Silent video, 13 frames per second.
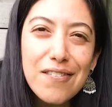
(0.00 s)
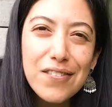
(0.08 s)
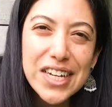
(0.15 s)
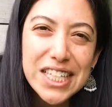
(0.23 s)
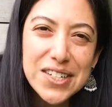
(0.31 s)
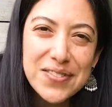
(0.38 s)

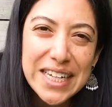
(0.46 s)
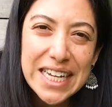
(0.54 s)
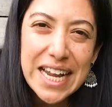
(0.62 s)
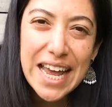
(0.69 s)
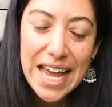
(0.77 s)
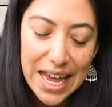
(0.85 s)
vitamin
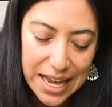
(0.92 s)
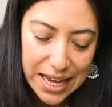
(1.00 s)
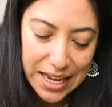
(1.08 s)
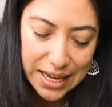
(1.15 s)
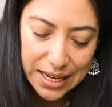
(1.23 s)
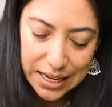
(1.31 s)

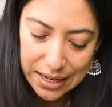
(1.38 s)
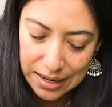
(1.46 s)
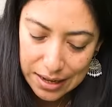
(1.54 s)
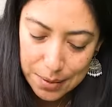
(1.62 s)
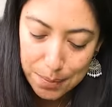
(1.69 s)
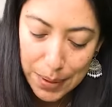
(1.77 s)
A,
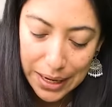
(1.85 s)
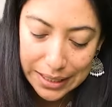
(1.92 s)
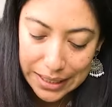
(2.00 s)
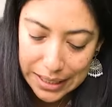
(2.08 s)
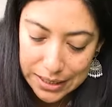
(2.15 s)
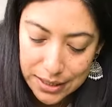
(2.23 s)

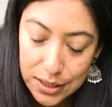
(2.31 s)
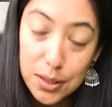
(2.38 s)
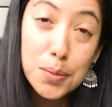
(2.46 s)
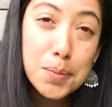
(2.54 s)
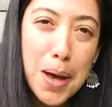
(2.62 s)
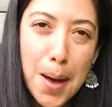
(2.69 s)

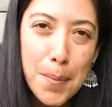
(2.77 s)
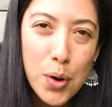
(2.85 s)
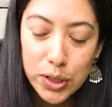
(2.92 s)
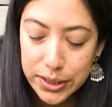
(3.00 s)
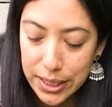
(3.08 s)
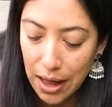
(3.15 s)
magnesium,
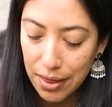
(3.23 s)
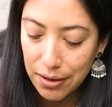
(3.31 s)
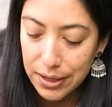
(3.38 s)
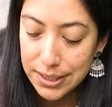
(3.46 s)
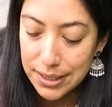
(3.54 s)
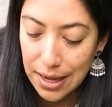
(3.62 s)
amongst
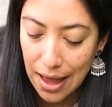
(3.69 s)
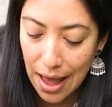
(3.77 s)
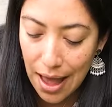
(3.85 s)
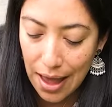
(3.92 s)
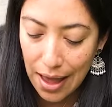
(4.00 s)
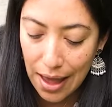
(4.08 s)
others.
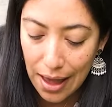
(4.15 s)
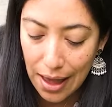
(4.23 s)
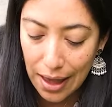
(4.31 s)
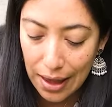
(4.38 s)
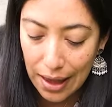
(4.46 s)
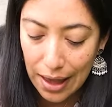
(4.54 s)

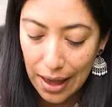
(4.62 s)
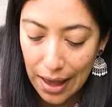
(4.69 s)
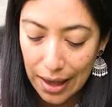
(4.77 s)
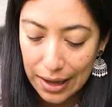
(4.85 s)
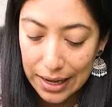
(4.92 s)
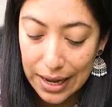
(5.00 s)

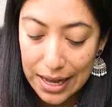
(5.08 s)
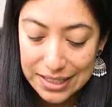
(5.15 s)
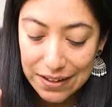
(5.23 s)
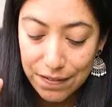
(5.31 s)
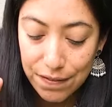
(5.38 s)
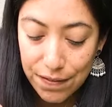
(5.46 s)
It
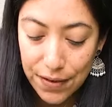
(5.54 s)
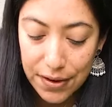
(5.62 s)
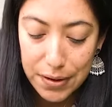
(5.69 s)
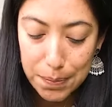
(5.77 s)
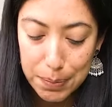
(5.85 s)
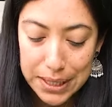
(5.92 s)
has a
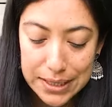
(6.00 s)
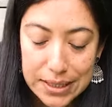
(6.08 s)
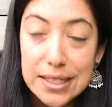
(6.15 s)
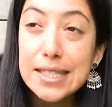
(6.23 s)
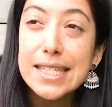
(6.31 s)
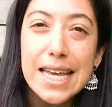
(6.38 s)
very
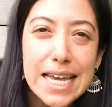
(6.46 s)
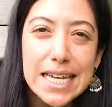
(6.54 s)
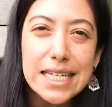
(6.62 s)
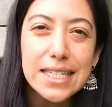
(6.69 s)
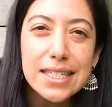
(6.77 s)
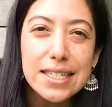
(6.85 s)
pleasant
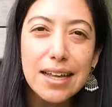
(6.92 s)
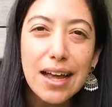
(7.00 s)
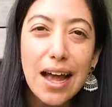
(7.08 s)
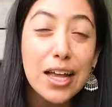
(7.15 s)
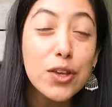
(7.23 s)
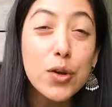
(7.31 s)
taste
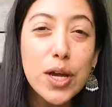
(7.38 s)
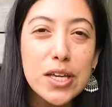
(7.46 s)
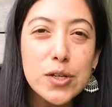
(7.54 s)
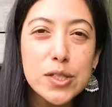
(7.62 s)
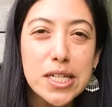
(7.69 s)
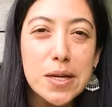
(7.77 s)
and you
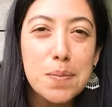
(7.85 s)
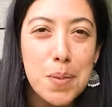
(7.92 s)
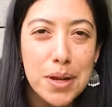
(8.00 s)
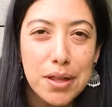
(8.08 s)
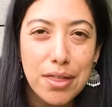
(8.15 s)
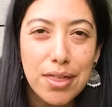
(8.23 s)
can use it in
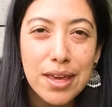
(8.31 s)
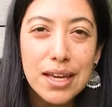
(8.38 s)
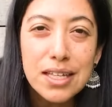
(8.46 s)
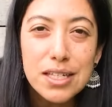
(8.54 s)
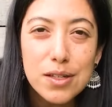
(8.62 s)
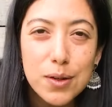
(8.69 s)
many
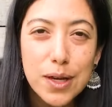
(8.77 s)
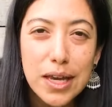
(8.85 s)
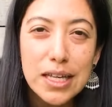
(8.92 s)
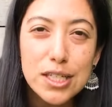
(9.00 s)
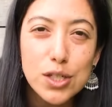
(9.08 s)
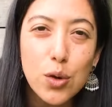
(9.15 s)
things,
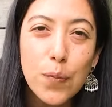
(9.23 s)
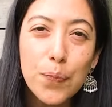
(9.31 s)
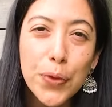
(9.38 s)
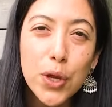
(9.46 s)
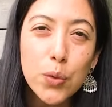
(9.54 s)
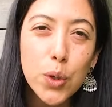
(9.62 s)
okay? So
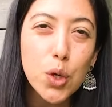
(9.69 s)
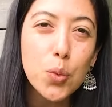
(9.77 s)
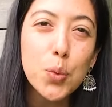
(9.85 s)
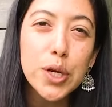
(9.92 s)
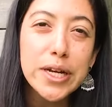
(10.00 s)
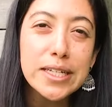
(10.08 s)
we
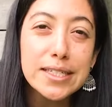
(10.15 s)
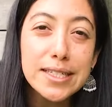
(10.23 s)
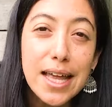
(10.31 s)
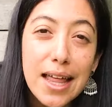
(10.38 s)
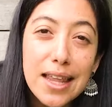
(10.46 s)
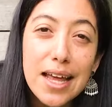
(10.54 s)
could put it in
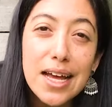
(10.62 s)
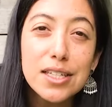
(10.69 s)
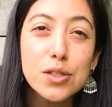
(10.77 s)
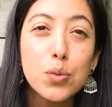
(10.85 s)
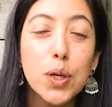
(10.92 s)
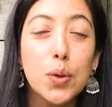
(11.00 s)

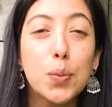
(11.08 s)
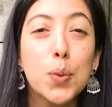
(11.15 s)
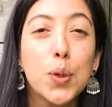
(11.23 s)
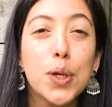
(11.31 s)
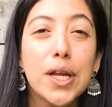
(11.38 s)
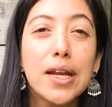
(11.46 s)
salads, we could
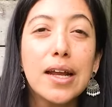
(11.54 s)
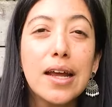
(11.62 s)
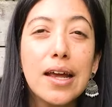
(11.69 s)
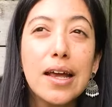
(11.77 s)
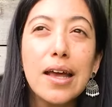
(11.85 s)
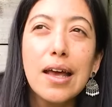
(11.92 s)
put it,
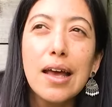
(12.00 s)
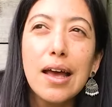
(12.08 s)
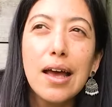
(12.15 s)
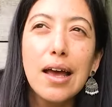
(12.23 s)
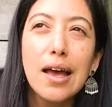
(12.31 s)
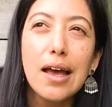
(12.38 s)

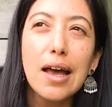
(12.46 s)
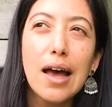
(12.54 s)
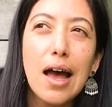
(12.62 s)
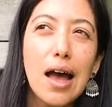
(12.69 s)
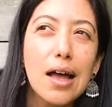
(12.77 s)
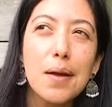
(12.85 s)

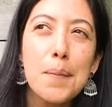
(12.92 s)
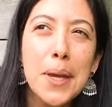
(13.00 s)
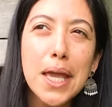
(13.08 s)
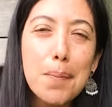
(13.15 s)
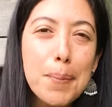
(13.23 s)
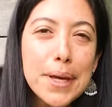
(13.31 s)

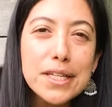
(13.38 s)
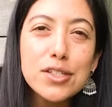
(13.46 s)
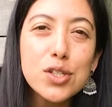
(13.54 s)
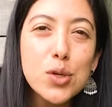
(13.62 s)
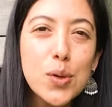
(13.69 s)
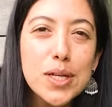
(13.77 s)
make a
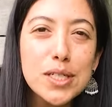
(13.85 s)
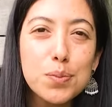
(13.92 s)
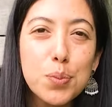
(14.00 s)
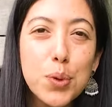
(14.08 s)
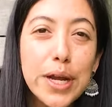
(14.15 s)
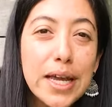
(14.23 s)
pesto, a
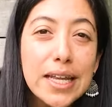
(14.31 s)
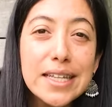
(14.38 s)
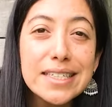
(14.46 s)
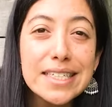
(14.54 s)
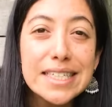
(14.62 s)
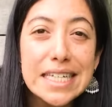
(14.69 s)
spread,
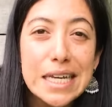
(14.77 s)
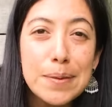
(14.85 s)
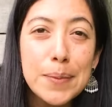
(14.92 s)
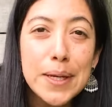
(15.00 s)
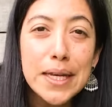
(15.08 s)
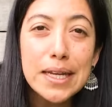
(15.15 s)

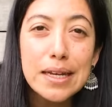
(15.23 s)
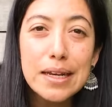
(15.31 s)
steam it,